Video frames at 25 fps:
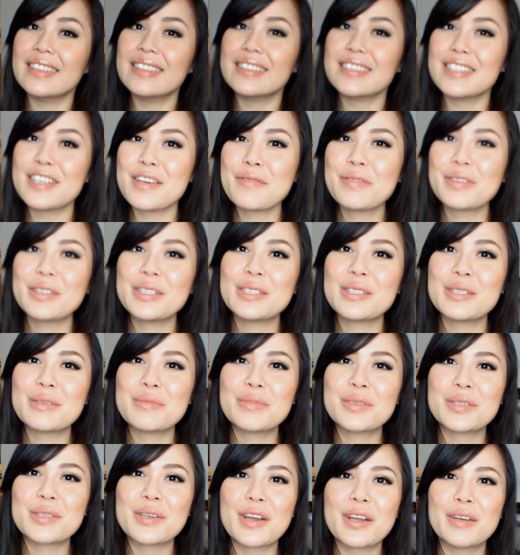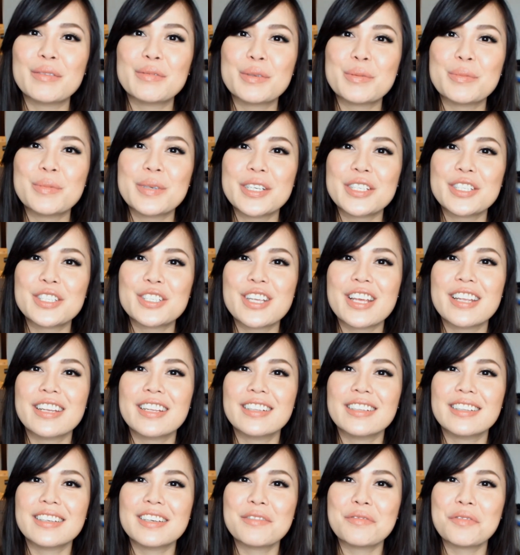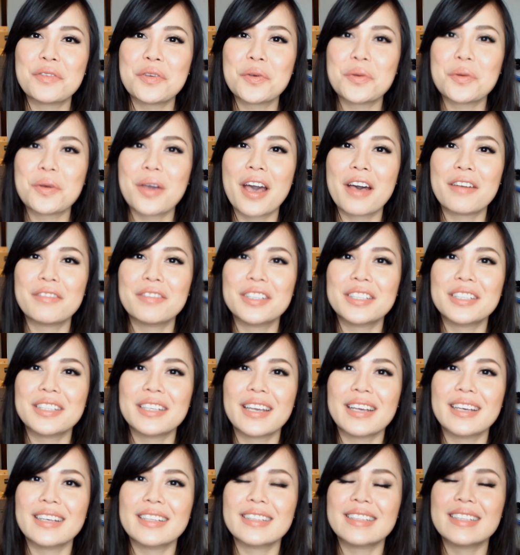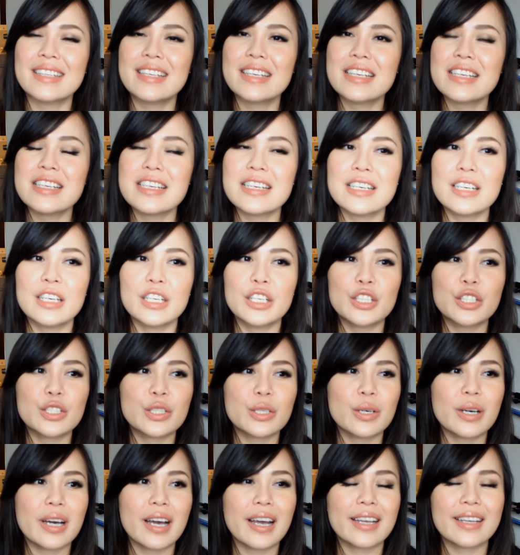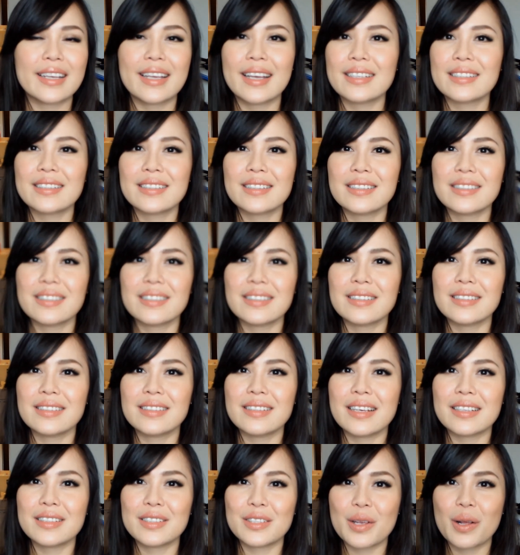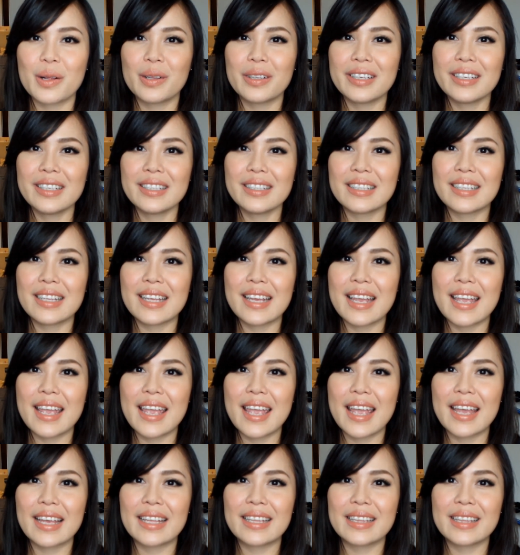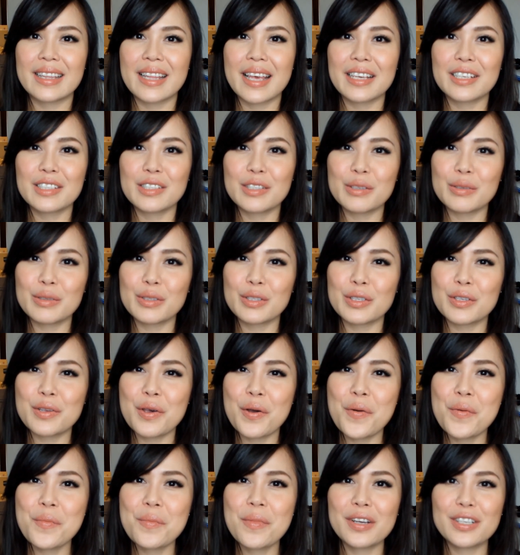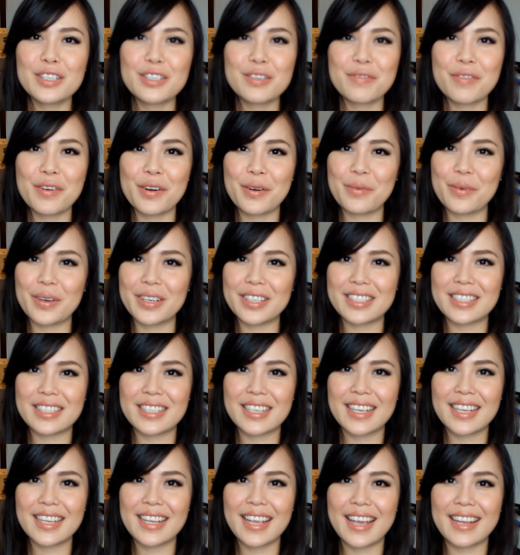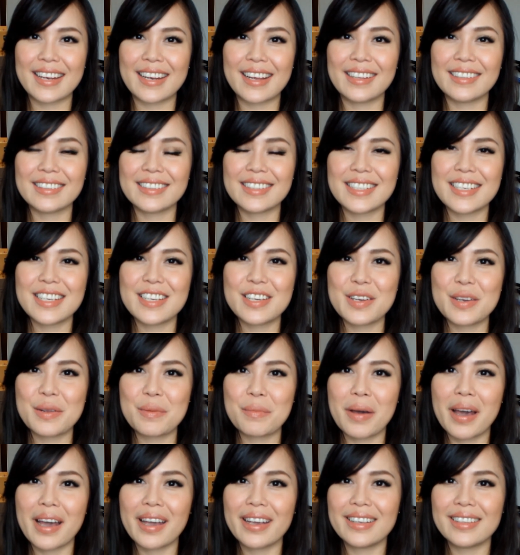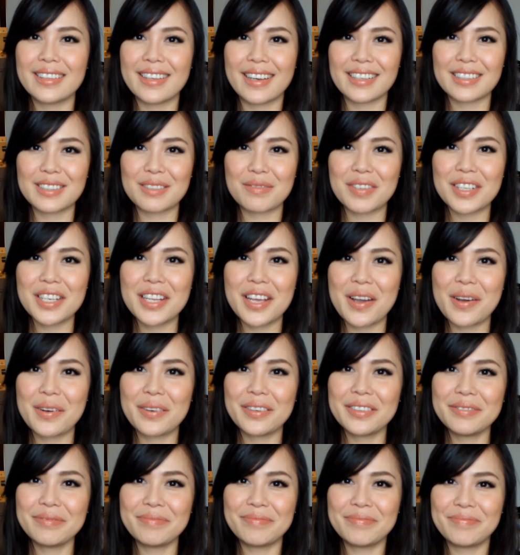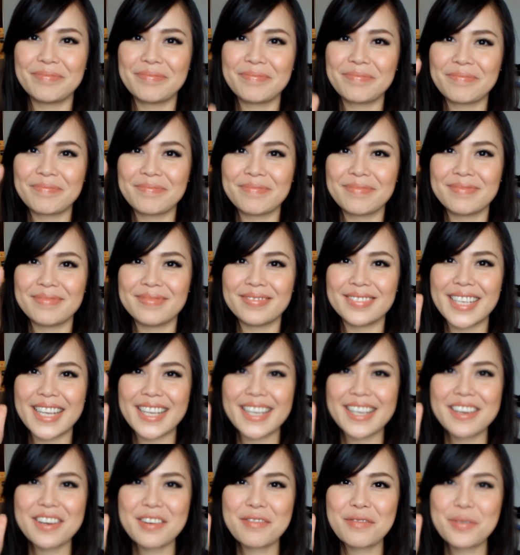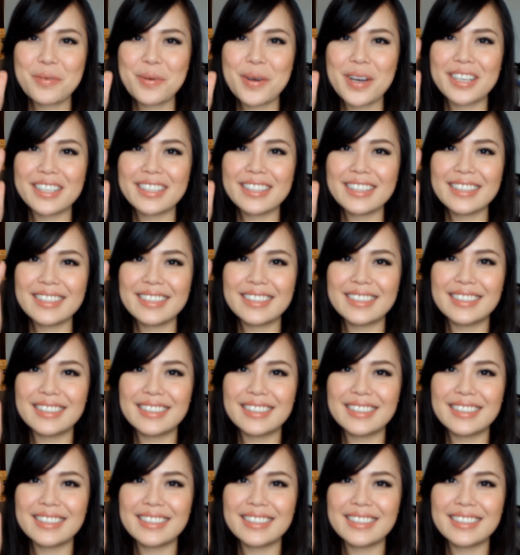definitely subscribe to my channel if you haven't yet. So I guess that's all, and thank you so much for watching, and I'll see you in my next video. Take care, everyone.